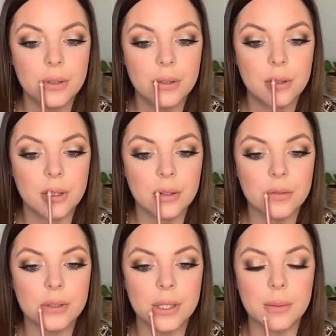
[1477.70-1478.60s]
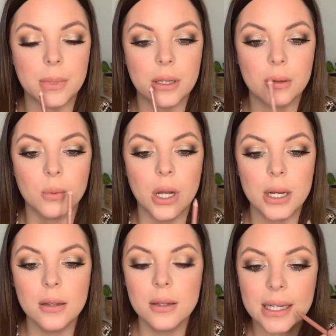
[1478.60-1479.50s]
You also can make it wider,
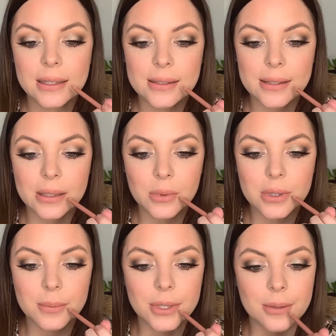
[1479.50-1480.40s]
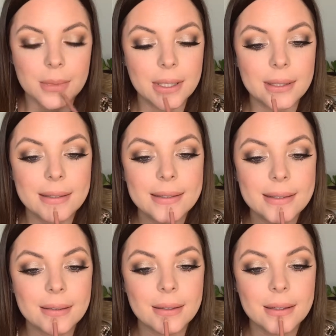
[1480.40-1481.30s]
and the same with the bottom here. So
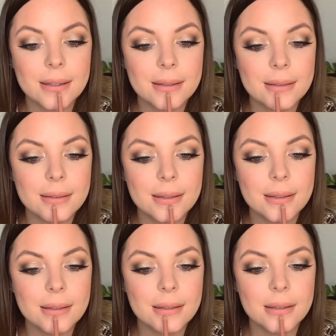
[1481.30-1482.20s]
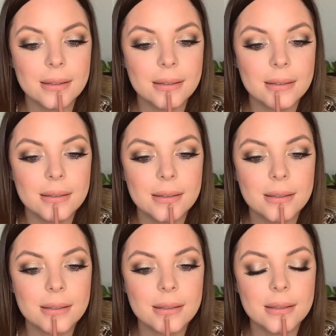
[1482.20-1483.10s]
you kind of stick into
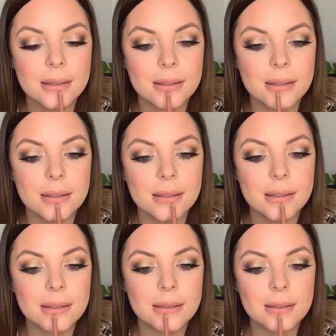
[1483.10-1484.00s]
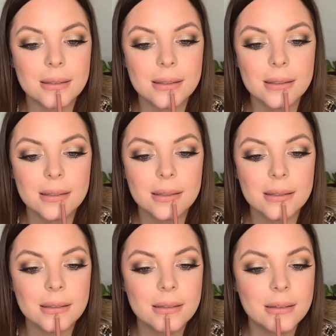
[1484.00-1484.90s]
just under your natural line
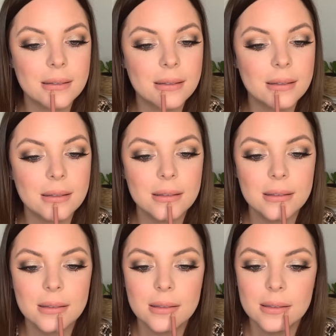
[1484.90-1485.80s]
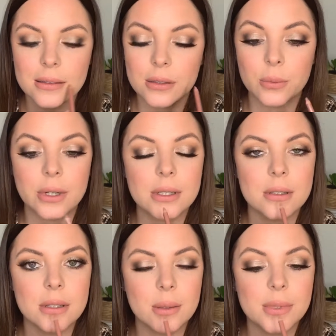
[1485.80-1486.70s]
here, so where it
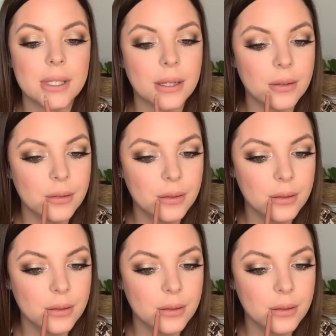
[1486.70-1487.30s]
dips down.